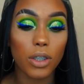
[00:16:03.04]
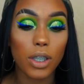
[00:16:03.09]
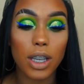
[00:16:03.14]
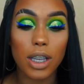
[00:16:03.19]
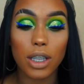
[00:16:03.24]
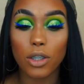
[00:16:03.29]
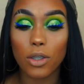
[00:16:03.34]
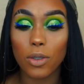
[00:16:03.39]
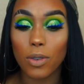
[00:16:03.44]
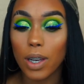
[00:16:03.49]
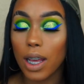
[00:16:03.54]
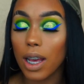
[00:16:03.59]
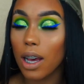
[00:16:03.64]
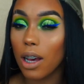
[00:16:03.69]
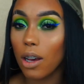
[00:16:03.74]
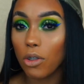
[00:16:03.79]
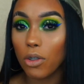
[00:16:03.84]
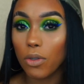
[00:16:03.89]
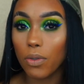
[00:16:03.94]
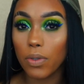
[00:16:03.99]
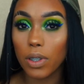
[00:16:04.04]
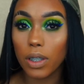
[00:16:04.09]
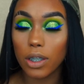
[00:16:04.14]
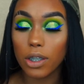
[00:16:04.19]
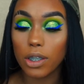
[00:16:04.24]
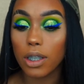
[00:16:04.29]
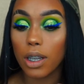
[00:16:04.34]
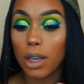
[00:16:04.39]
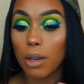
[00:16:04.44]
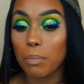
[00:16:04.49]
Okay, so now to
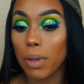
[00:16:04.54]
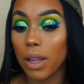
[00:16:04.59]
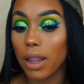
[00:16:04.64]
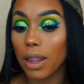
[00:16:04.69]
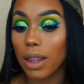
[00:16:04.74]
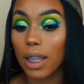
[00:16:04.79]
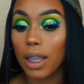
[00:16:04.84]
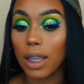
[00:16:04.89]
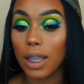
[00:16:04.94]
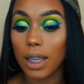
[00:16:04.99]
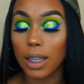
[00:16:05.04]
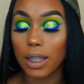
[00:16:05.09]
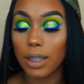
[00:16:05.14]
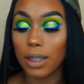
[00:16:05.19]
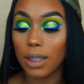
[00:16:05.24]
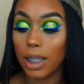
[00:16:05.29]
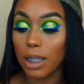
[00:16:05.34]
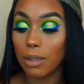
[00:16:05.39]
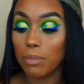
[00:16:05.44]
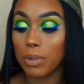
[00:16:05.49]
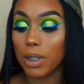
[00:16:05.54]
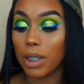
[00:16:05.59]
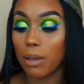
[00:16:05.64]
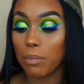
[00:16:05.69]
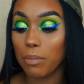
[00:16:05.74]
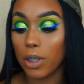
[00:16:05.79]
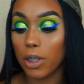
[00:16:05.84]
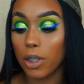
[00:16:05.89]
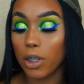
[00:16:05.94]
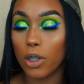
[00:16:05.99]
finish up the lips,
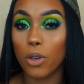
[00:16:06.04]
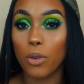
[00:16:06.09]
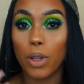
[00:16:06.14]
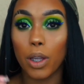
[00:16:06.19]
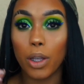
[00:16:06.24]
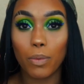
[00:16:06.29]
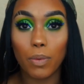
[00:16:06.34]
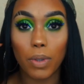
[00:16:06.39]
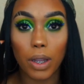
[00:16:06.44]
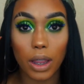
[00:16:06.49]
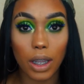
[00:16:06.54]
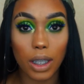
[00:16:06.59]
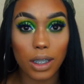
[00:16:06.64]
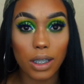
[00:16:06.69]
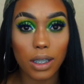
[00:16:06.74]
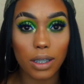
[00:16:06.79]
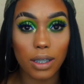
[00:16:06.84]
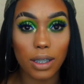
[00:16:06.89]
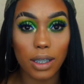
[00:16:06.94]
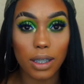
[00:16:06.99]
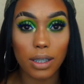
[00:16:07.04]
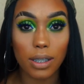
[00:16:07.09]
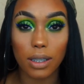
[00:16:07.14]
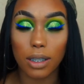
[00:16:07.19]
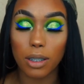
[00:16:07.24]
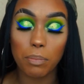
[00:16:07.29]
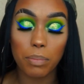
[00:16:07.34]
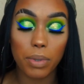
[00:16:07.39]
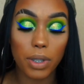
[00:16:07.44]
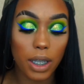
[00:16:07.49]
I'm gonna go in with this NYX
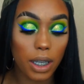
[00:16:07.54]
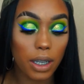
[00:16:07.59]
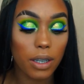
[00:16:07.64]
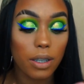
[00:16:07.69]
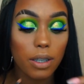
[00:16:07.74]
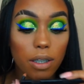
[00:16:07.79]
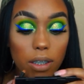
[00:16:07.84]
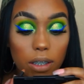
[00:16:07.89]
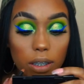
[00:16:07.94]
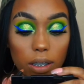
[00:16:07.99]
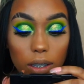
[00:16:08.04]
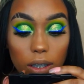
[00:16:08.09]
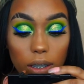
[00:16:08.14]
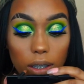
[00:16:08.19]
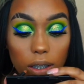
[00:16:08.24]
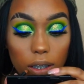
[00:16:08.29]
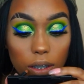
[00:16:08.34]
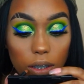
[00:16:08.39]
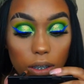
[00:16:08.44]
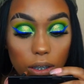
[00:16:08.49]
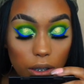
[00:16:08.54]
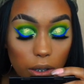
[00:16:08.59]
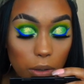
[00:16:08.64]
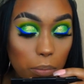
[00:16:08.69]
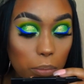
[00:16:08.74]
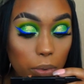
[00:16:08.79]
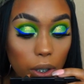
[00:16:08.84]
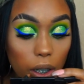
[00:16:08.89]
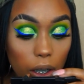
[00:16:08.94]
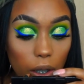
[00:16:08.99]
lip liner. It's just a
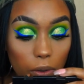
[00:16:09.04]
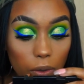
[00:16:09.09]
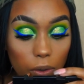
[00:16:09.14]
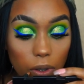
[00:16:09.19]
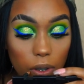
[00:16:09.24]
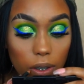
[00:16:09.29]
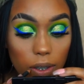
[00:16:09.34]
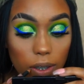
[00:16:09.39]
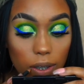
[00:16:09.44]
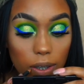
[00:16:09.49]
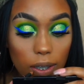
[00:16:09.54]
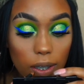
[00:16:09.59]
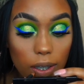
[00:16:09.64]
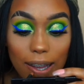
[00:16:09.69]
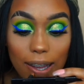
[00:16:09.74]
brown one.